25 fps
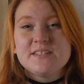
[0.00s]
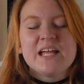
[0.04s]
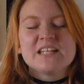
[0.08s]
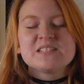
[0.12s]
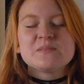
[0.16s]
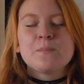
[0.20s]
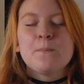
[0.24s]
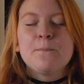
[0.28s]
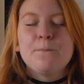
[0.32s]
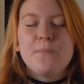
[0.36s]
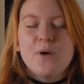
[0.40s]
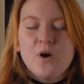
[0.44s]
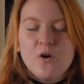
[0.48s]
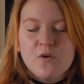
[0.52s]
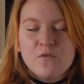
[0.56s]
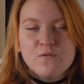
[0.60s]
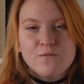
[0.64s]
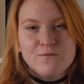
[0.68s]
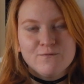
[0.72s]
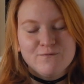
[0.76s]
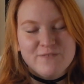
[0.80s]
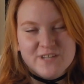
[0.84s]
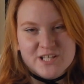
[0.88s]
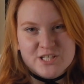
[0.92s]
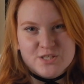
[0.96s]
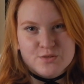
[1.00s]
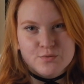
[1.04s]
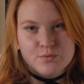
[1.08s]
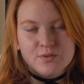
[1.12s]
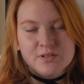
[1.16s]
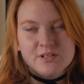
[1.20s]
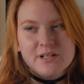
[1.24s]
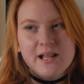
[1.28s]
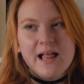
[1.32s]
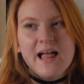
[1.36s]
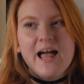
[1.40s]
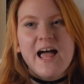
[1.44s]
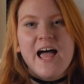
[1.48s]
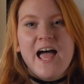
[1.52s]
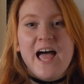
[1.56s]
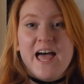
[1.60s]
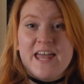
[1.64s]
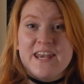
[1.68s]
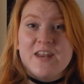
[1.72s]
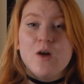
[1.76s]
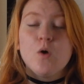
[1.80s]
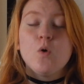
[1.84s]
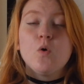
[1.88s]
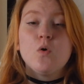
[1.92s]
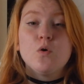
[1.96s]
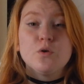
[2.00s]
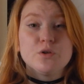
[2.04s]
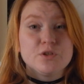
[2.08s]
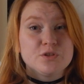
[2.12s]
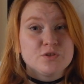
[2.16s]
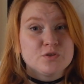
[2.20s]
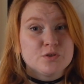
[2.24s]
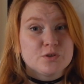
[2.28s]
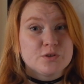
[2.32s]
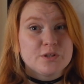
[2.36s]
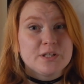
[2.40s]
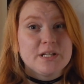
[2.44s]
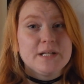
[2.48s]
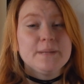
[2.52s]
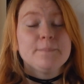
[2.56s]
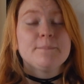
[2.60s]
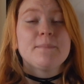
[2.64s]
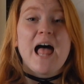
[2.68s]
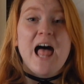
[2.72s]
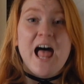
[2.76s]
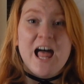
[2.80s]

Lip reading: He has both visual and auditory